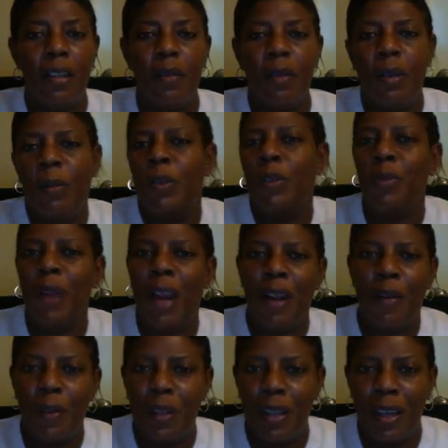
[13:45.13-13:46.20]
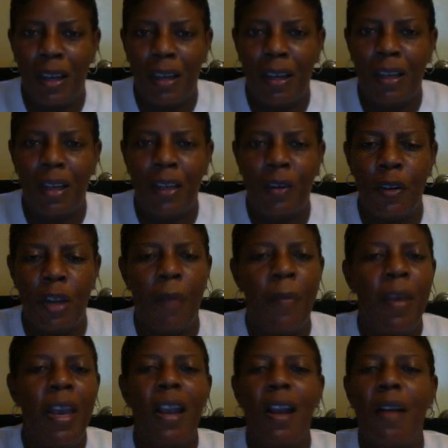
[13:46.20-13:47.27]
it was read over the intercom.
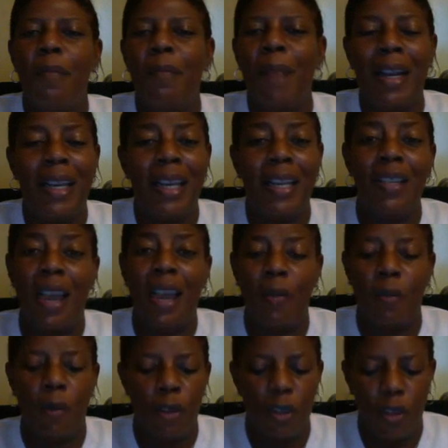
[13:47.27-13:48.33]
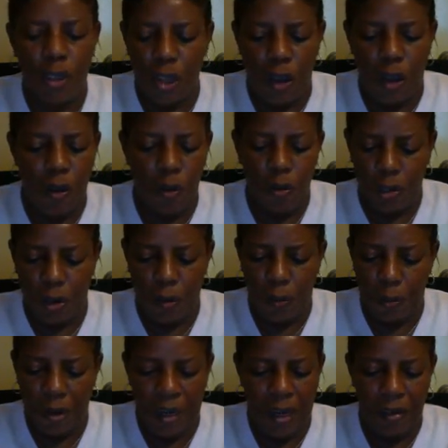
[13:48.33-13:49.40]
My kids were so
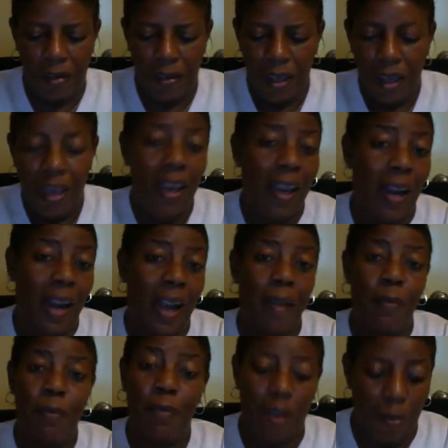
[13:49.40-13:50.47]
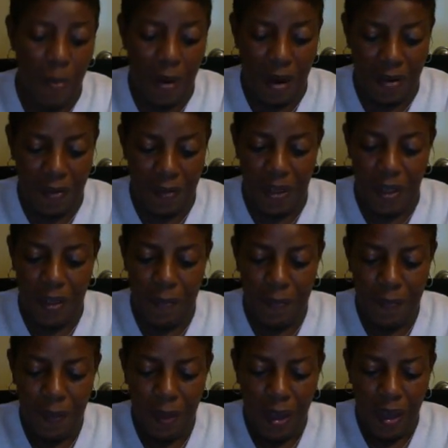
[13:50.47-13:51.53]
proud, and I'm so proud of
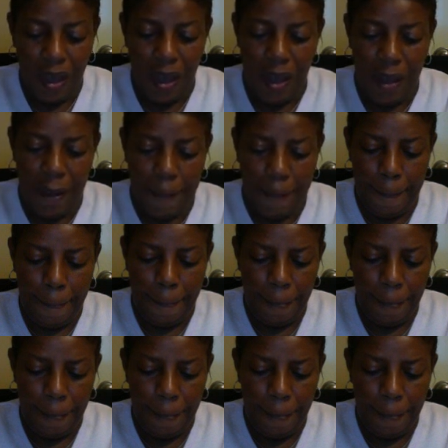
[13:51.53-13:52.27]
them.